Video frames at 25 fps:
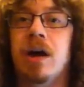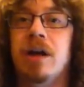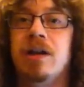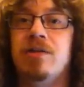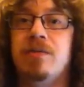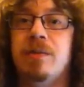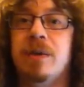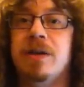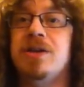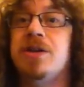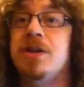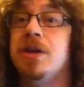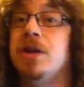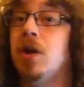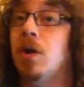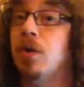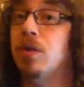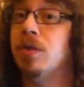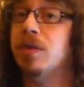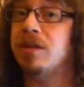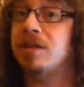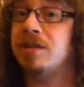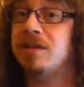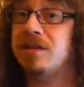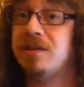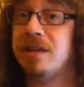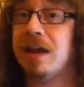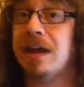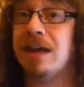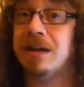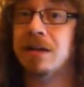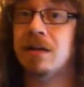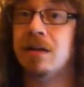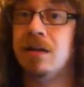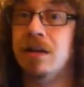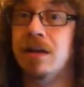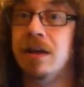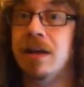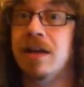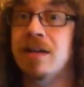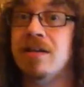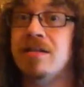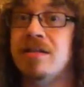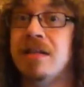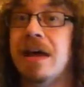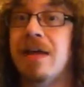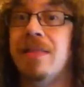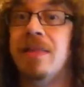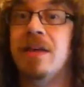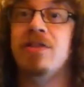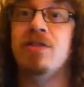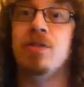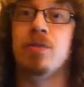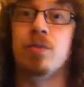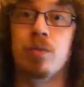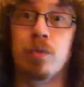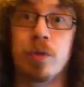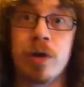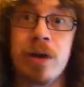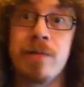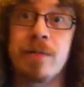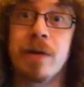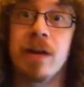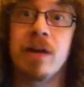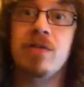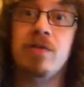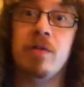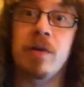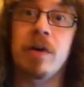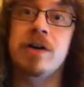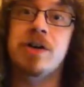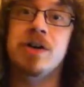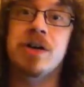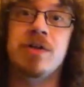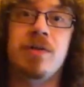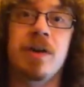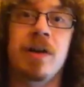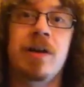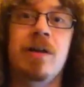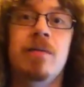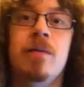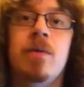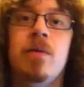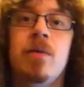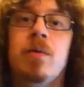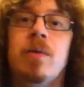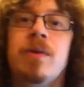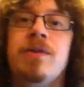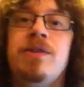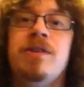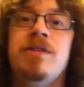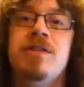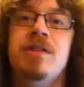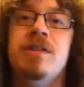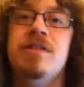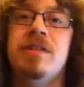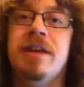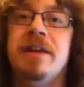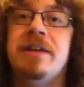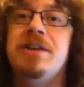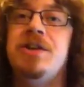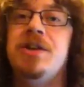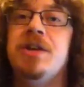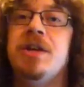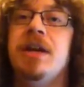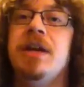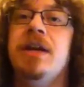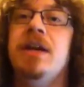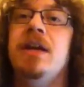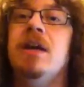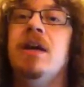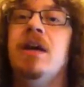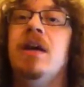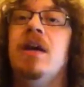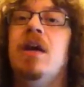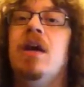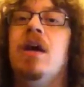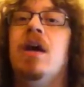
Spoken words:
especially on the Saturn, is that there's a remix version available, which is essentially